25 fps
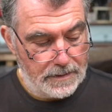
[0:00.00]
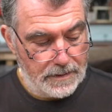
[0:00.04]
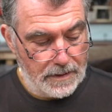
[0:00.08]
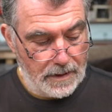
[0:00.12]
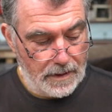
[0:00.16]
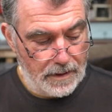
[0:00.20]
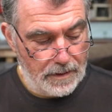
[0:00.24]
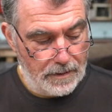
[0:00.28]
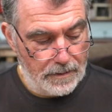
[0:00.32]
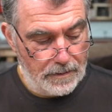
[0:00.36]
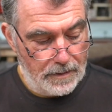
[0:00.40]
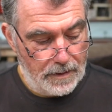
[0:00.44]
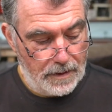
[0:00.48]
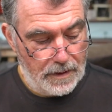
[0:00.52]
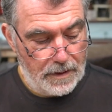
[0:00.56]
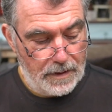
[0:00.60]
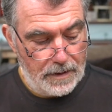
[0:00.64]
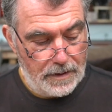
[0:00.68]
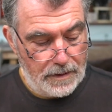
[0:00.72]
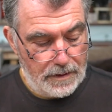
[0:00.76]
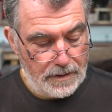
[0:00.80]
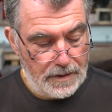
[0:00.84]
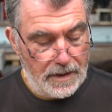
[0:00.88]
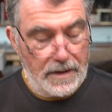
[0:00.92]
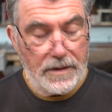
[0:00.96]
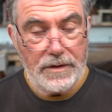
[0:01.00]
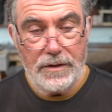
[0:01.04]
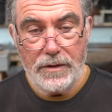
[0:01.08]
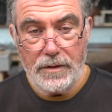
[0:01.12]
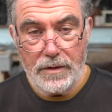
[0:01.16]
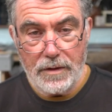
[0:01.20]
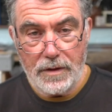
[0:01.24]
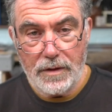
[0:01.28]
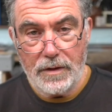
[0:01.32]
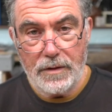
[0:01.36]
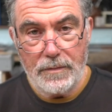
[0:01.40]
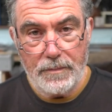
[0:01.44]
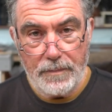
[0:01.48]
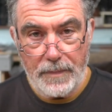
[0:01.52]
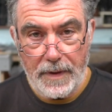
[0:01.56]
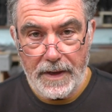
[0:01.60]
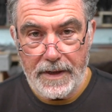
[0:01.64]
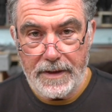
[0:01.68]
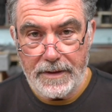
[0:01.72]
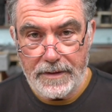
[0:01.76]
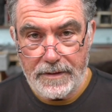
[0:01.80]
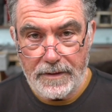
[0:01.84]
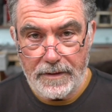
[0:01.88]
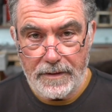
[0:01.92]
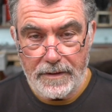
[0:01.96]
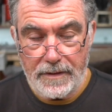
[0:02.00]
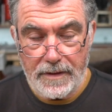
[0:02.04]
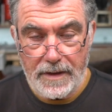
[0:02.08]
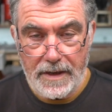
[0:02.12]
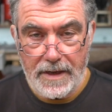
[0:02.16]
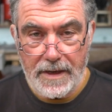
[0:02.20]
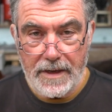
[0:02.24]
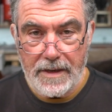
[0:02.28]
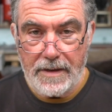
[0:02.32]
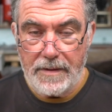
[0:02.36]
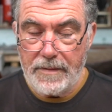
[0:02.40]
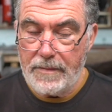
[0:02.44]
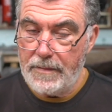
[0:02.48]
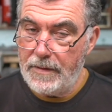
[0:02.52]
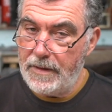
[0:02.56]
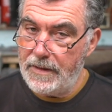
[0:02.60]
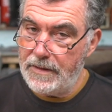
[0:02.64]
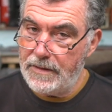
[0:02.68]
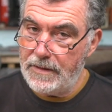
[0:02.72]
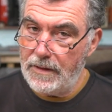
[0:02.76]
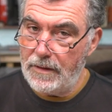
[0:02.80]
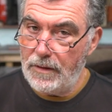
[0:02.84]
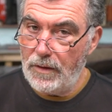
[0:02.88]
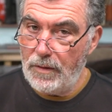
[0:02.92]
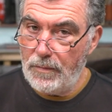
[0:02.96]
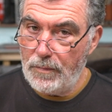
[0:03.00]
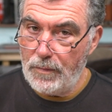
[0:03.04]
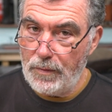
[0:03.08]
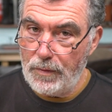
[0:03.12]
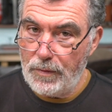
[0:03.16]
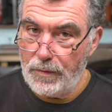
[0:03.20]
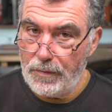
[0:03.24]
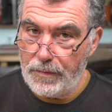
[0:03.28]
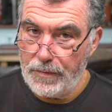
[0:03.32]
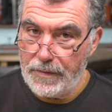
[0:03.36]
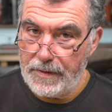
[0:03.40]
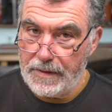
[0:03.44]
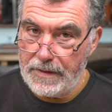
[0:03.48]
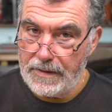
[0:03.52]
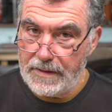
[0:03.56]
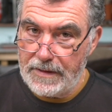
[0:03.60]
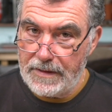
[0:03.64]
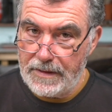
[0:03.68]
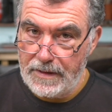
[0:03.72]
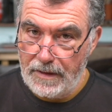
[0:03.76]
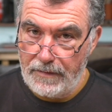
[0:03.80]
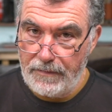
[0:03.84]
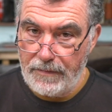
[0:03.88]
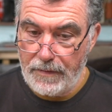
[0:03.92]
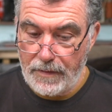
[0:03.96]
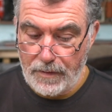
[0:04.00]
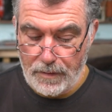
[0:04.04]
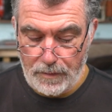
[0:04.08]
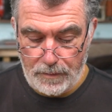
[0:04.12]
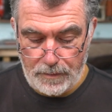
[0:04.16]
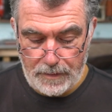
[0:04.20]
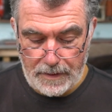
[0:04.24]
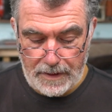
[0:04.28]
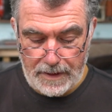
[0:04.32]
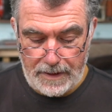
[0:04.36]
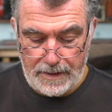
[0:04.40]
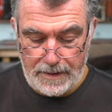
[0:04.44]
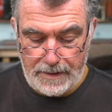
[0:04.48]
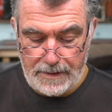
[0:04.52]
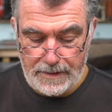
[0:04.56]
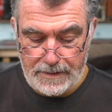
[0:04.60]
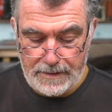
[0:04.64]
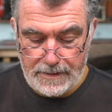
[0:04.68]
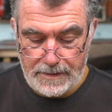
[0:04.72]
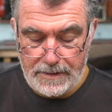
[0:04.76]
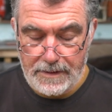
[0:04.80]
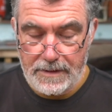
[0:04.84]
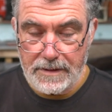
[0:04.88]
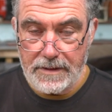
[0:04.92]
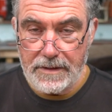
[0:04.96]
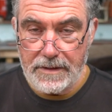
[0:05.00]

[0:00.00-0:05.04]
So yes, you could paint on there. It's a lot more difficult, and this is